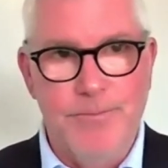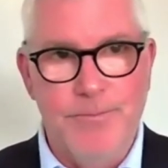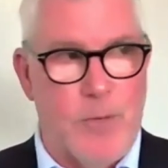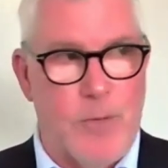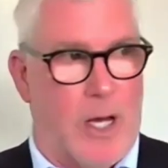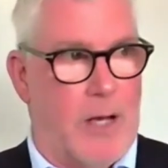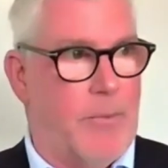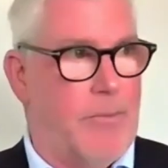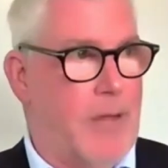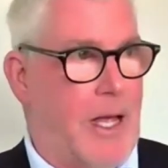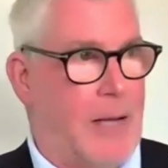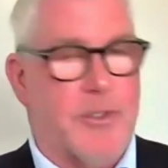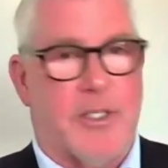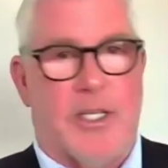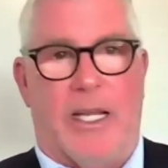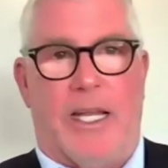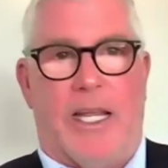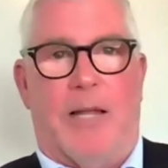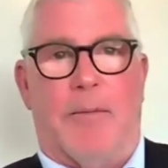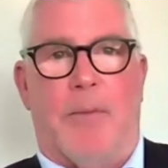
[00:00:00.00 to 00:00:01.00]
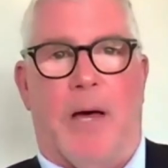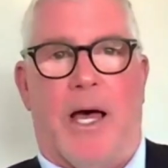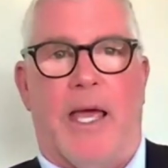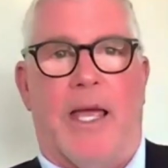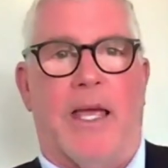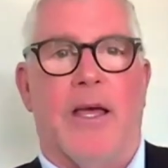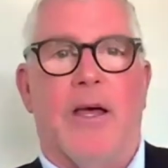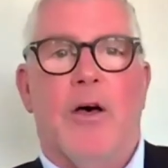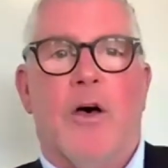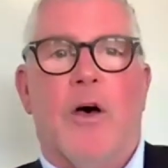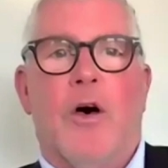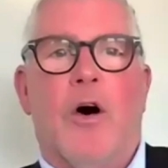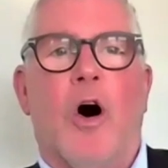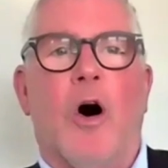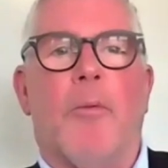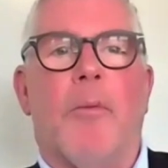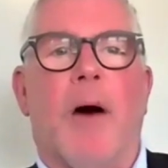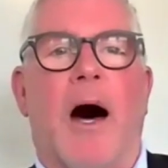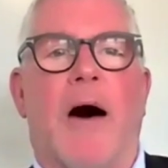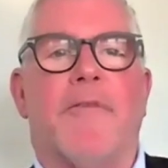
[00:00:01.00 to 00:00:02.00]
Well, I'm sitting in my
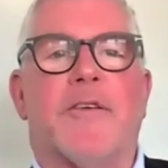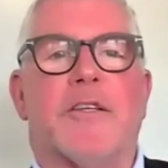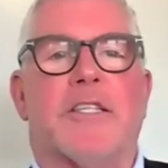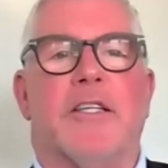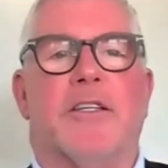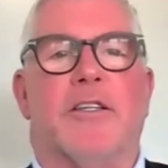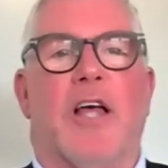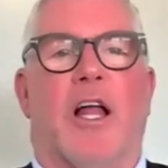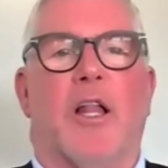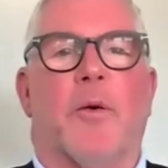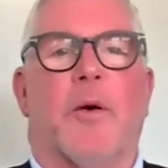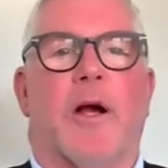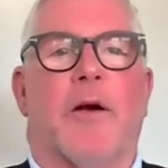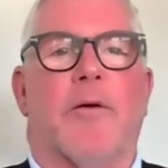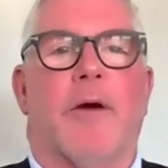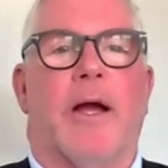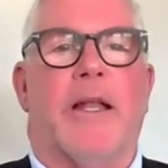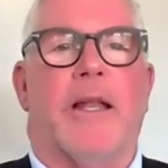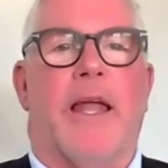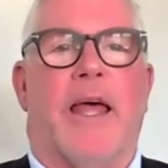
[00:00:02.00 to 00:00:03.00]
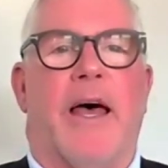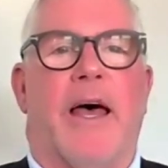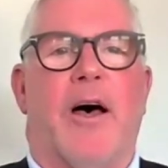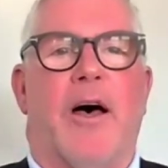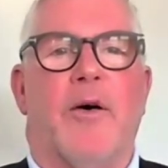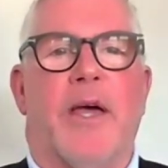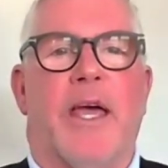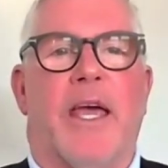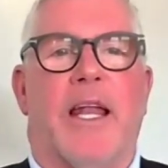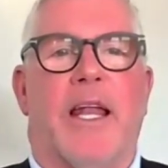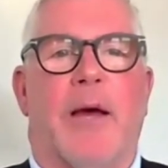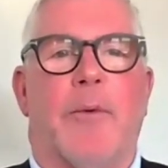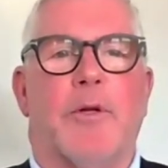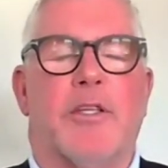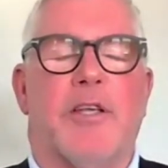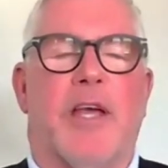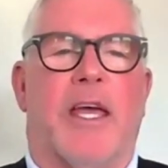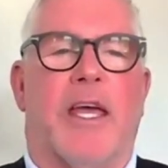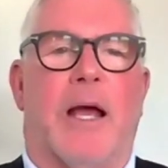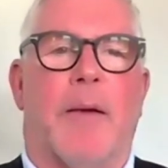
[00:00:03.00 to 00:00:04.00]
home office in Delaware right now, and I would
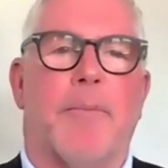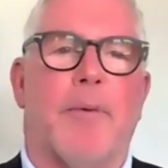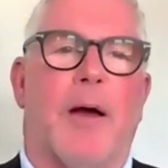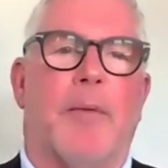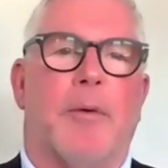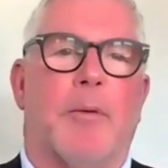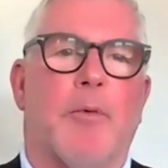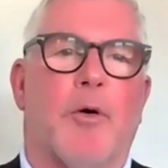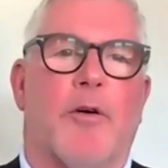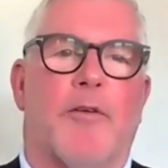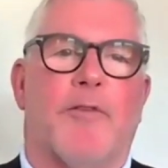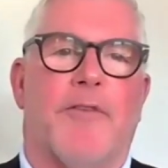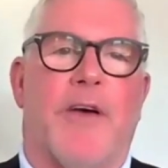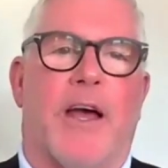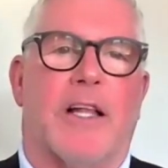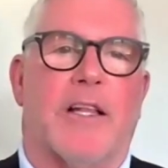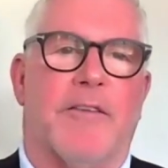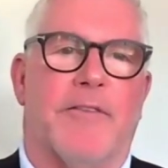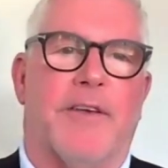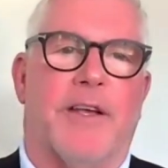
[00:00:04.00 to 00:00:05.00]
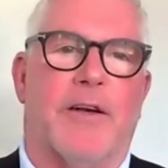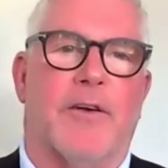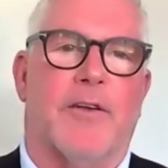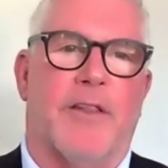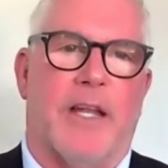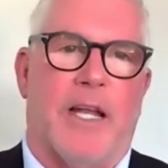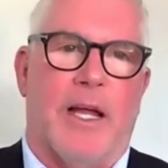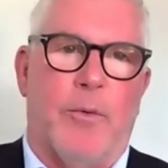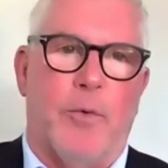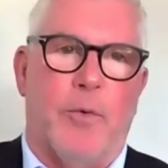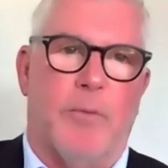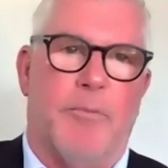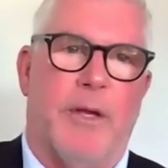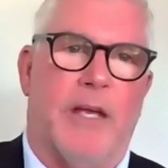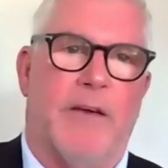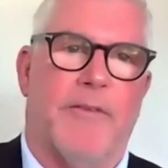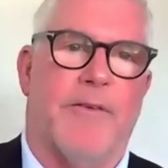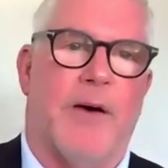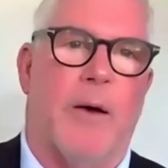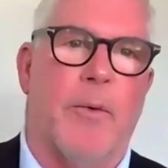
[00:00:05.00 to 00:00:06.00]
tell you I'm probably more effective here than I would
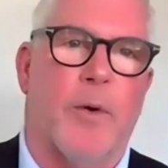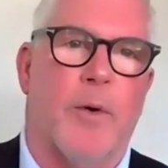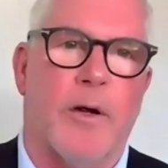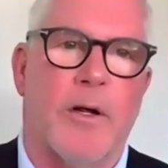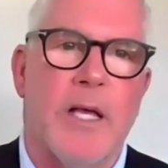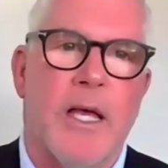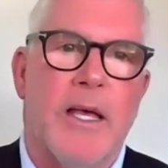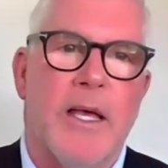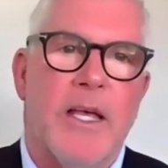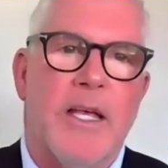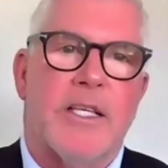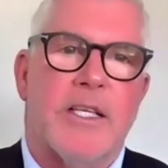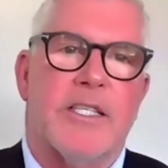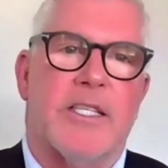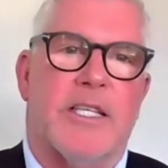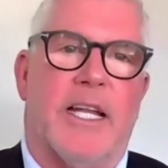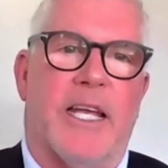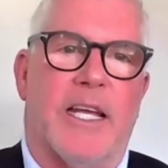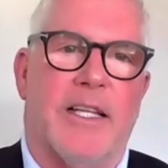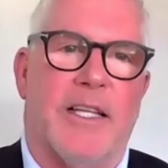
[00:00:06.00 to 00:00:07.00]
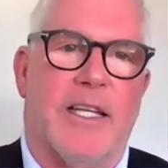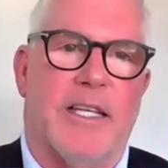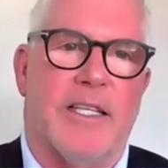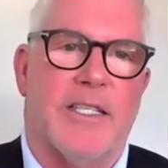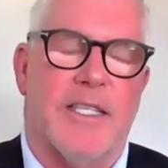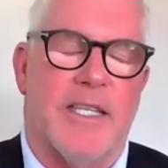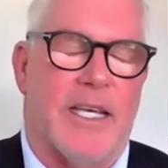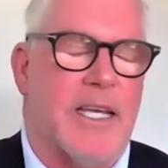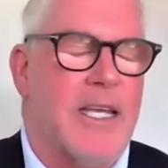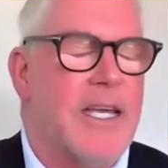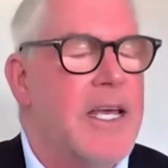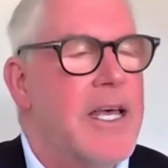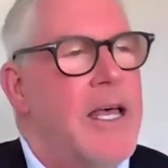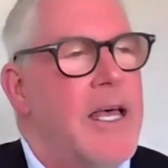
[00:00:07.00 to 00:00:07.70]
be if I were sitting in DC.